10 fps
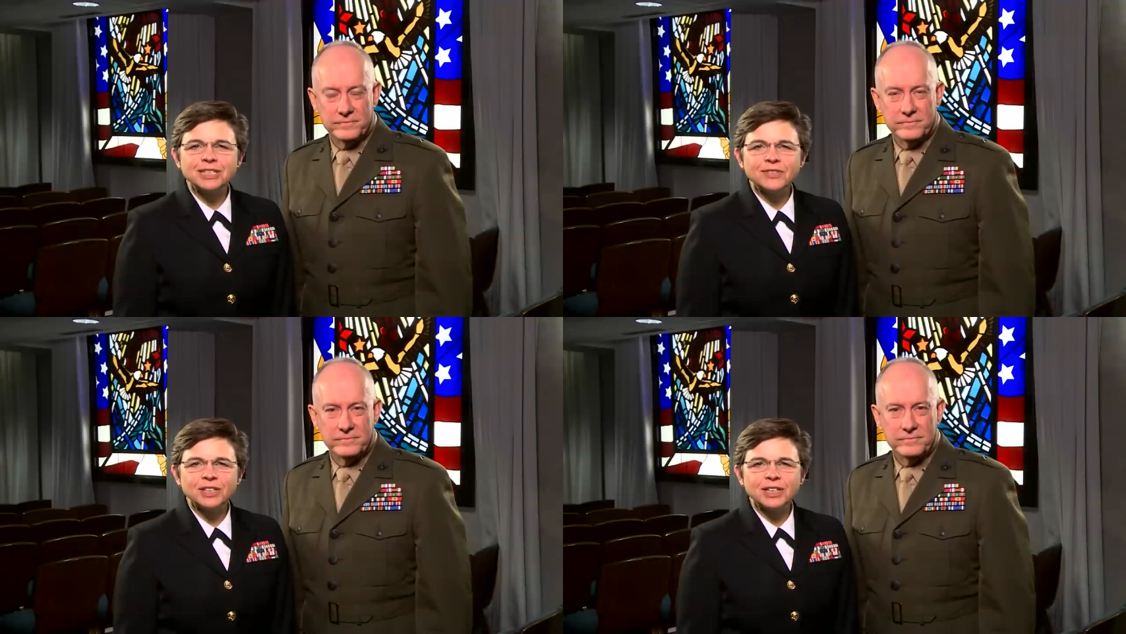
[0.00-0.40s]

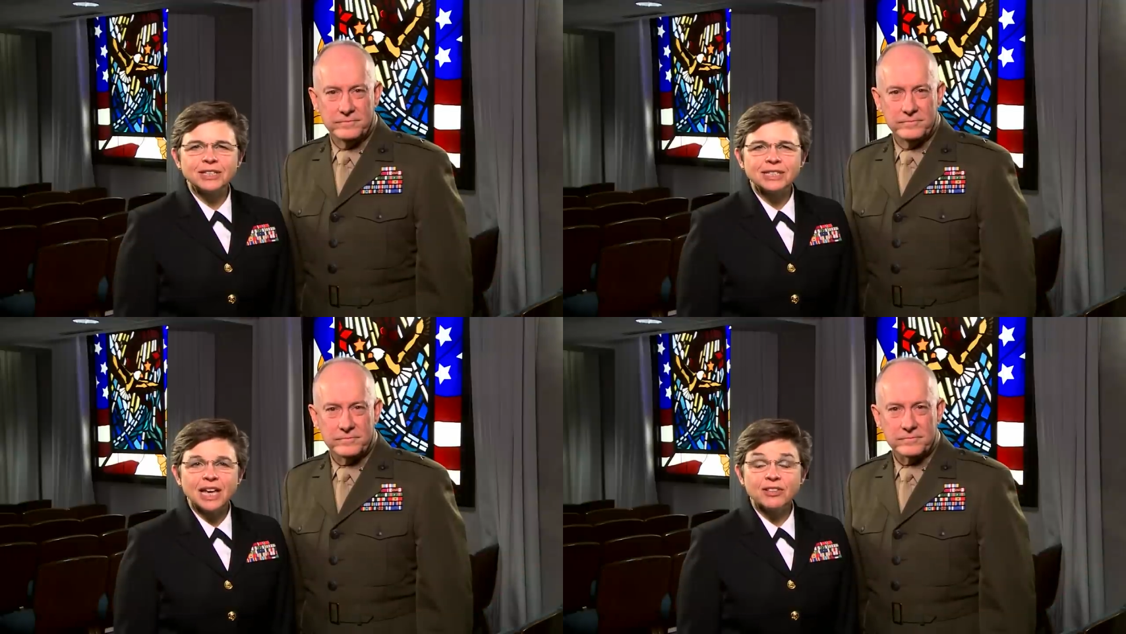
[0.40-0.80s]

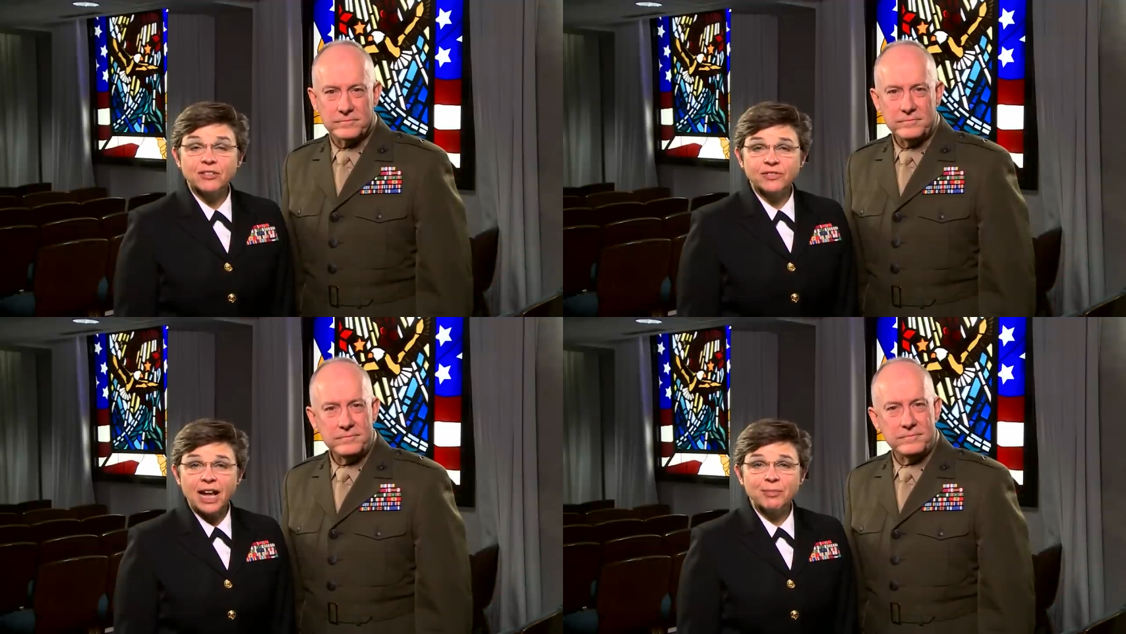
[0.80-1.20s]
Speaker 1: civilians, and their
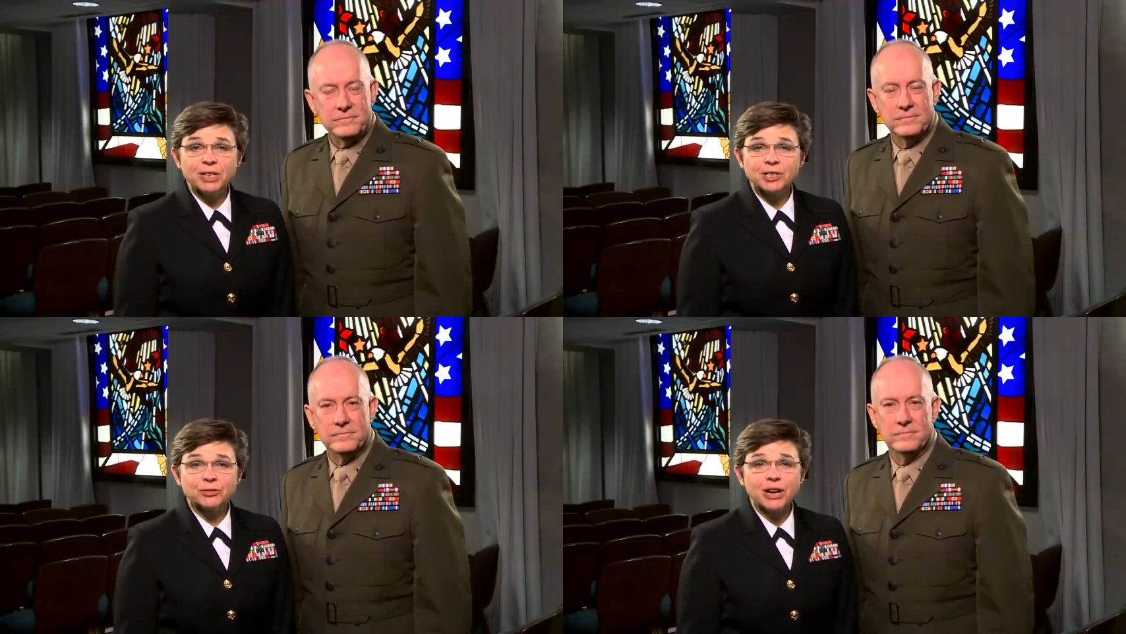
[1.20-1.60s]

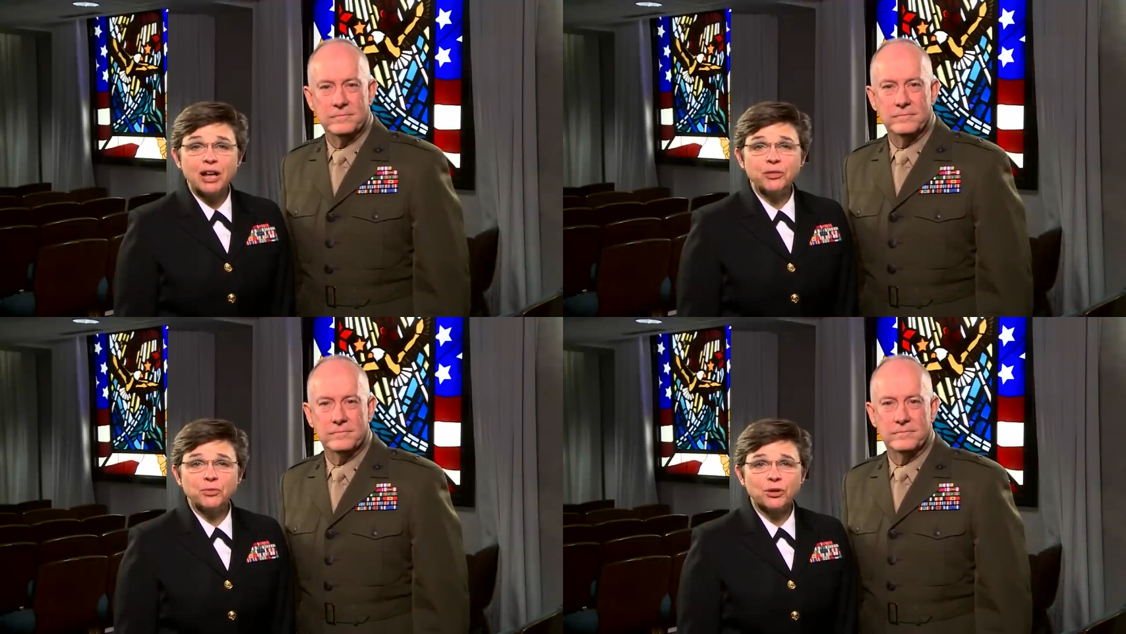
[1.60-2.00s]
families
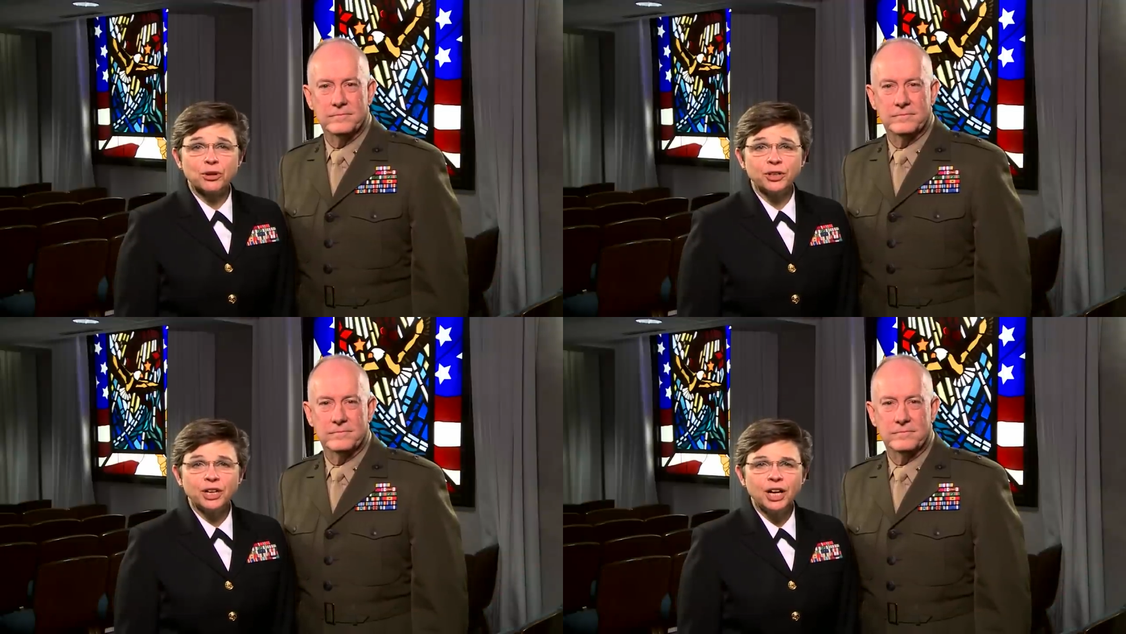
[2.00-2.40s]
around the
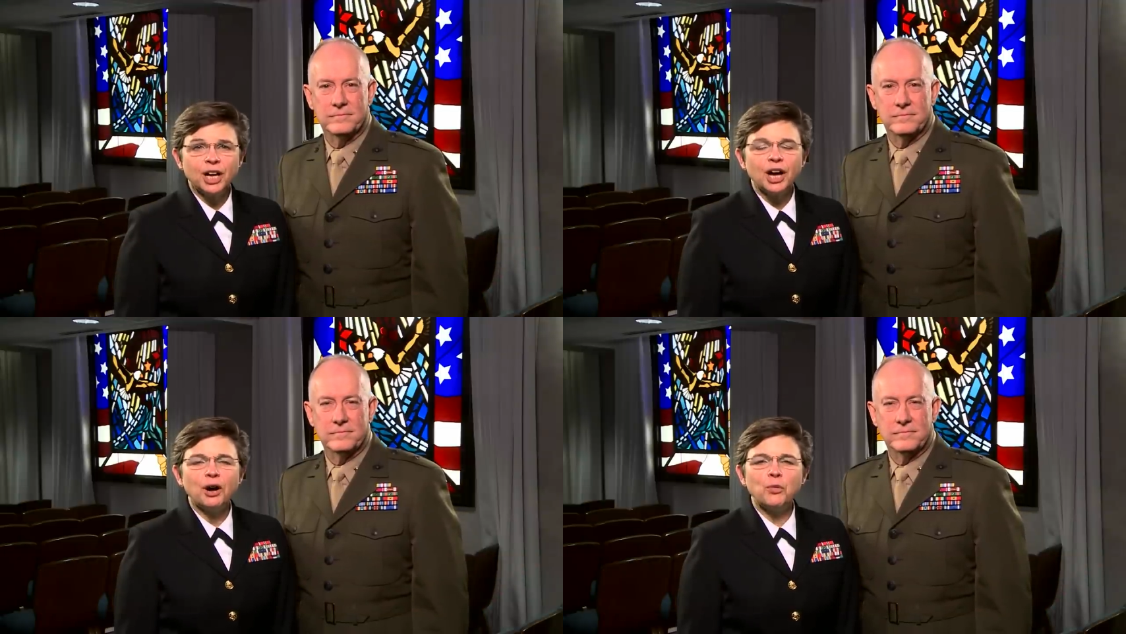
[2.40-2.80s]
world
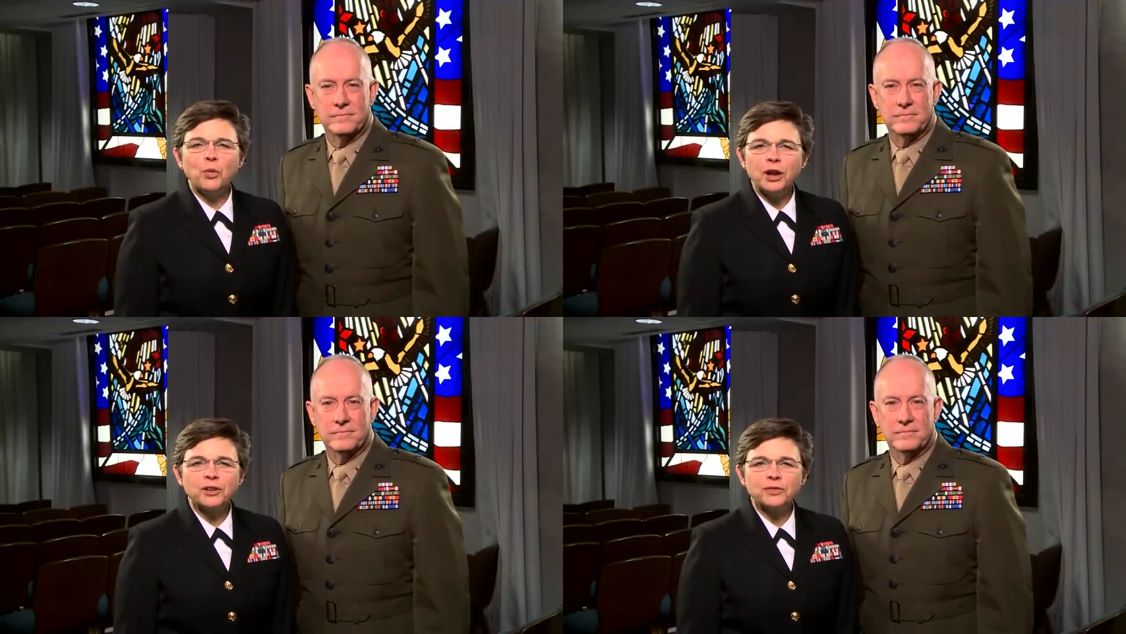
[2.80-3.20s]
a
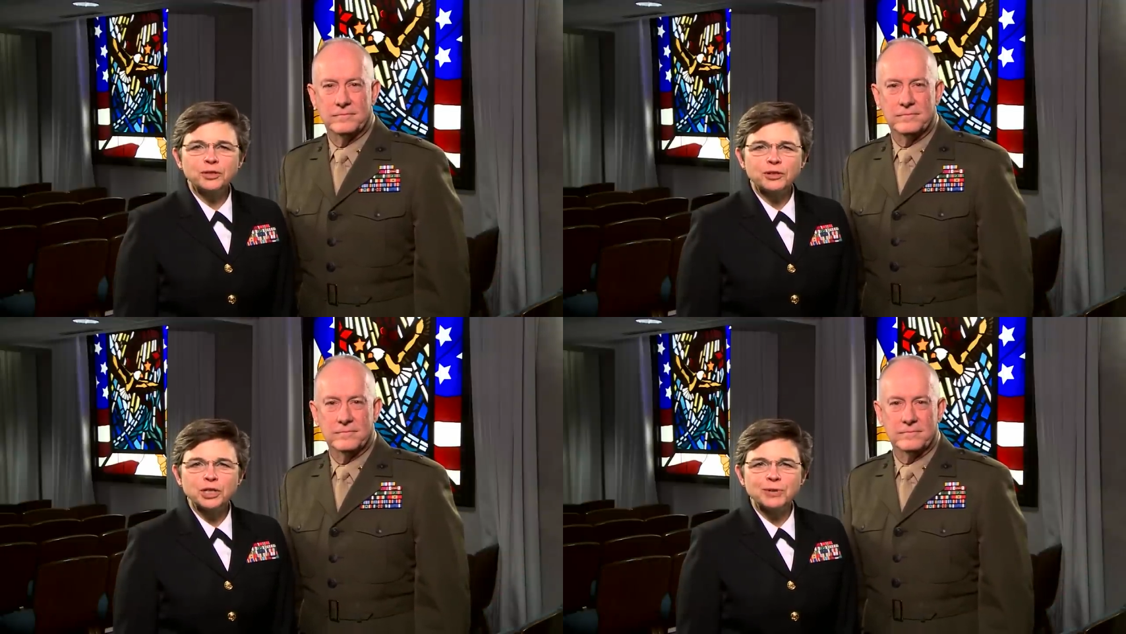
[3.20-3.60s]
wonderful
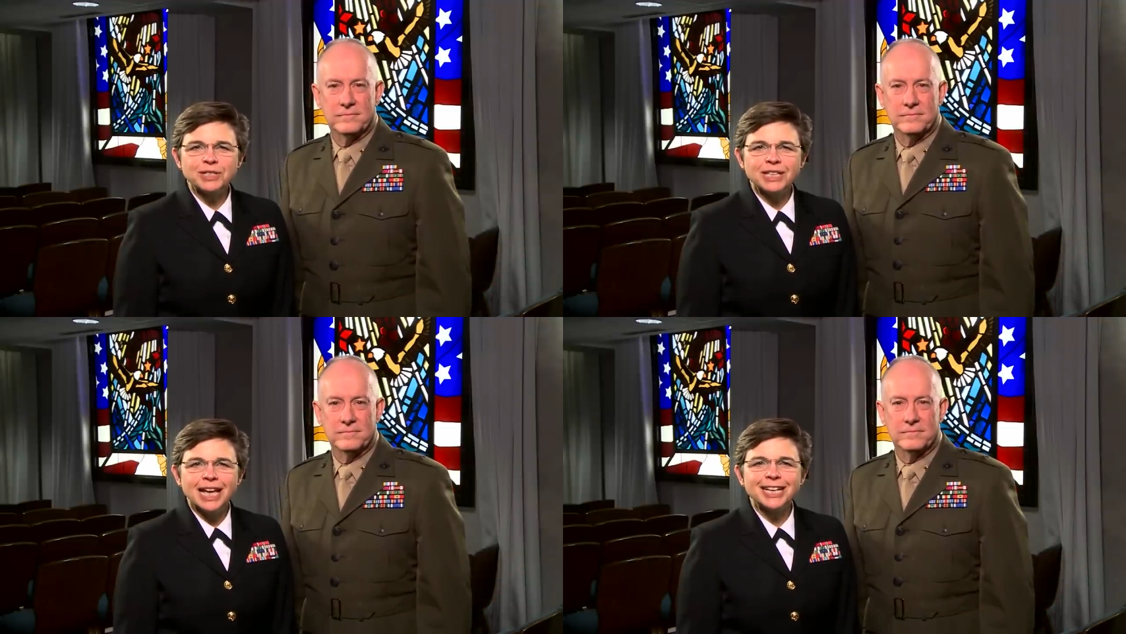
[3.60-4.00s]

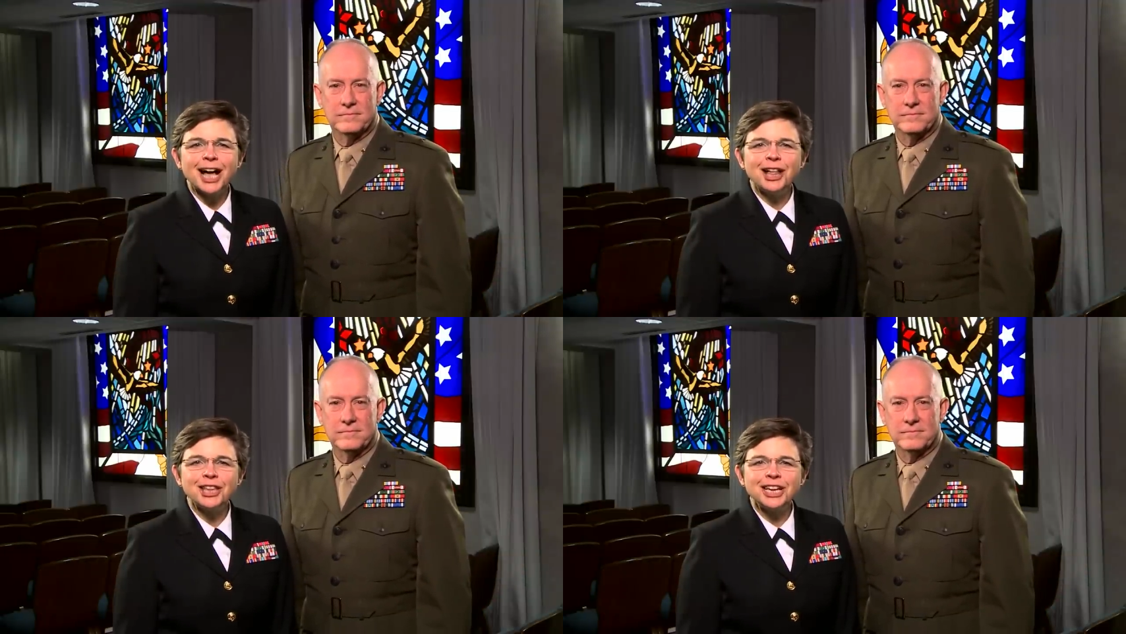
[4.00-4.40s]
Christmas and
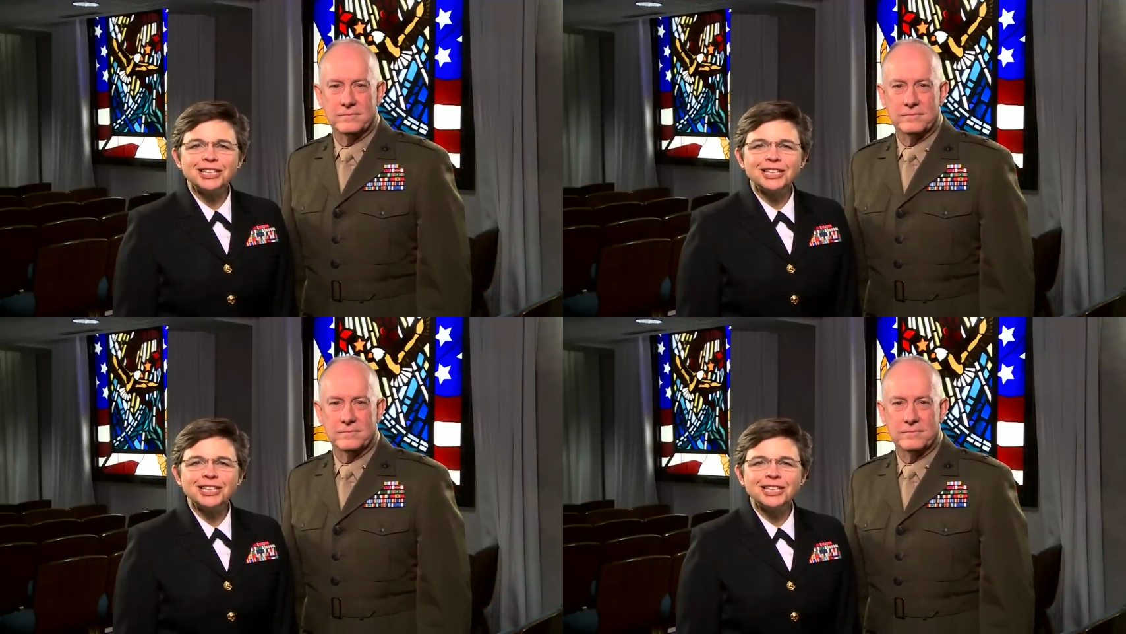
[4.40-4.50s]
holiday